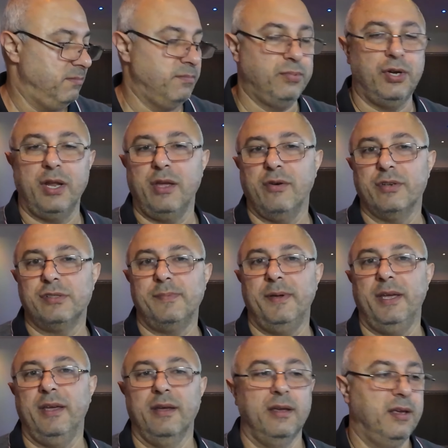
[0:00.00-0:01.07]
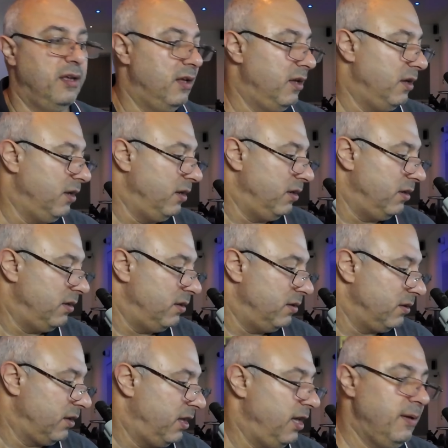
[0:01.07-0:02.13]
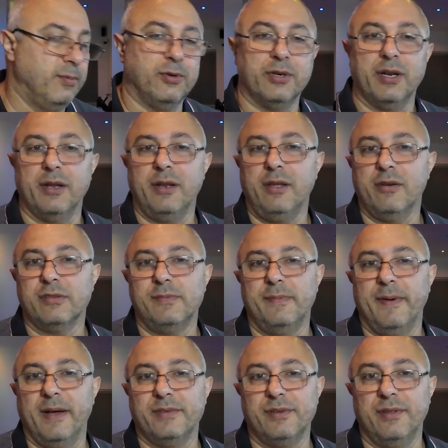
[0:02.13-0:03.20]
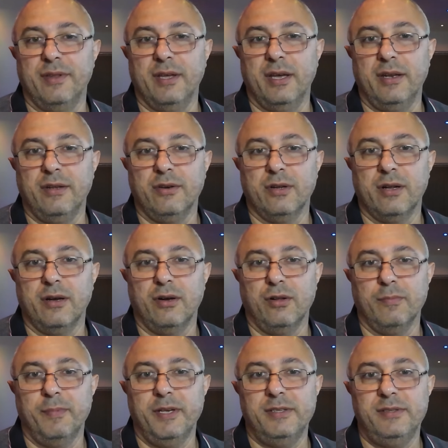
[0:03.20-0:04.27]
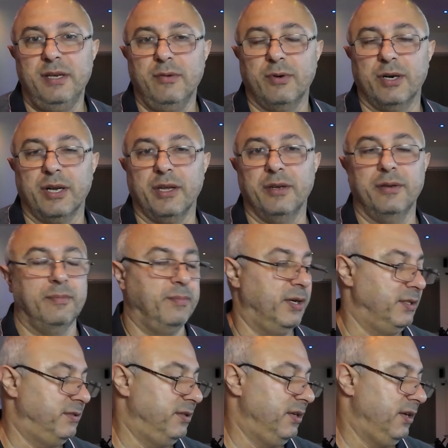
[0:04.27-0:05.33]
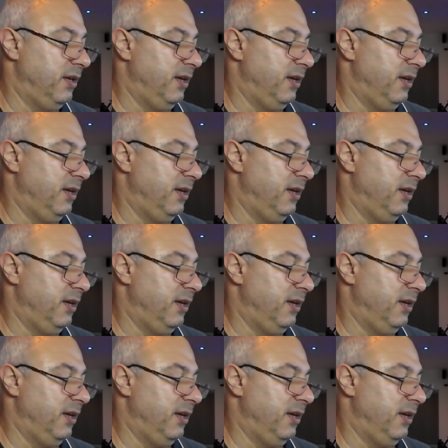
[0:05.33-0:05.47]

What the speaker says: put a USB keyboard and a USB mouse in there, and you got a whole PC working. But